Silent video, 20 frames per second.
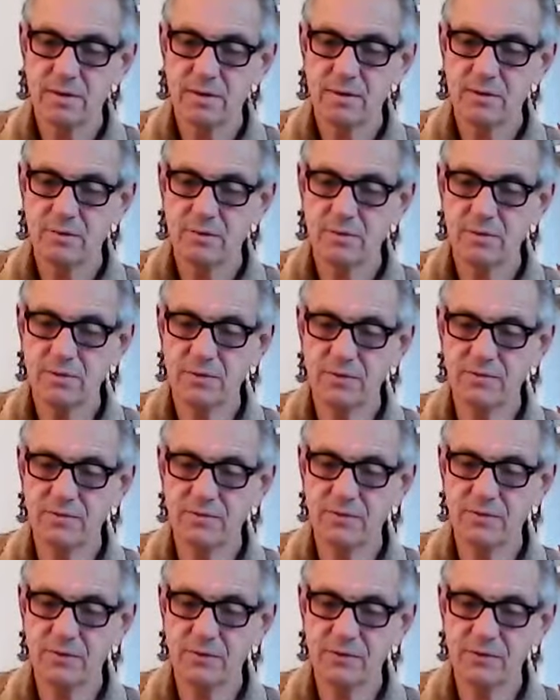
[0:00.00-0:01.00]
The world
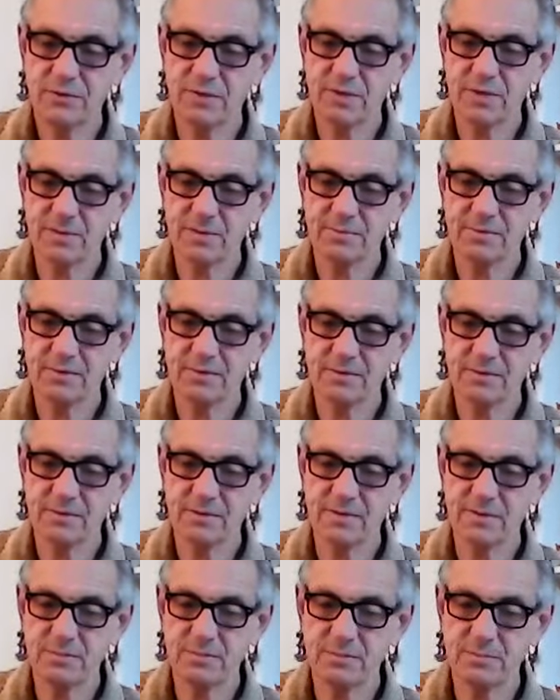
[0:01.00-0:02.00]
of concept and
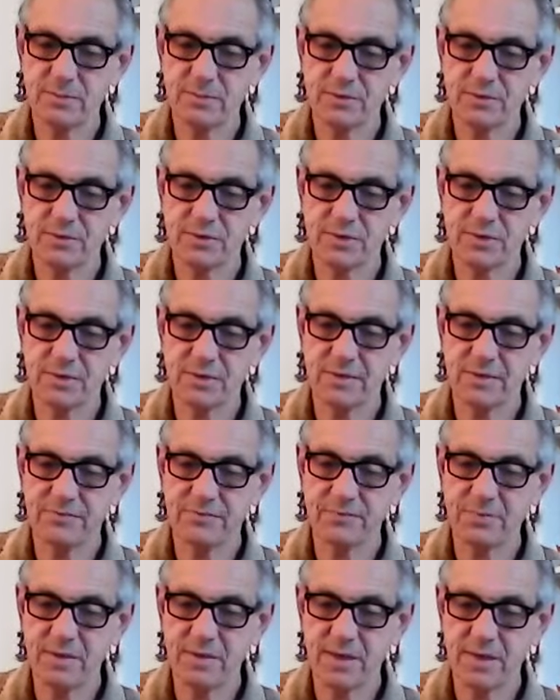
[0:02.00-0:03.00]
symbols is
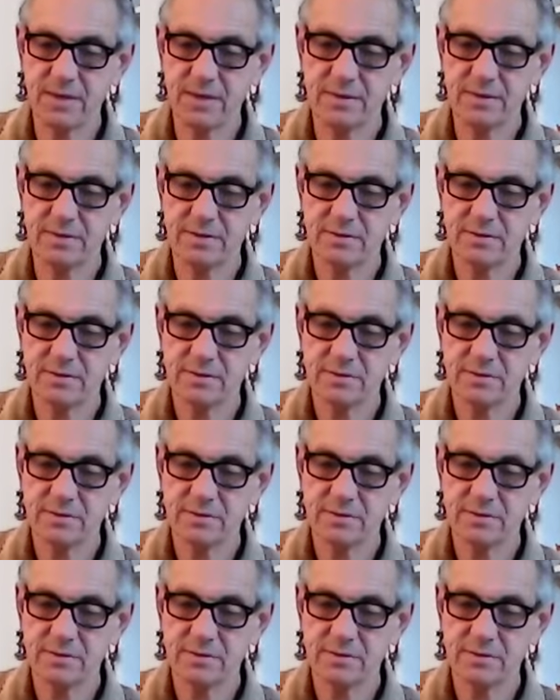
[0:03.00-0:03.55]
left behind,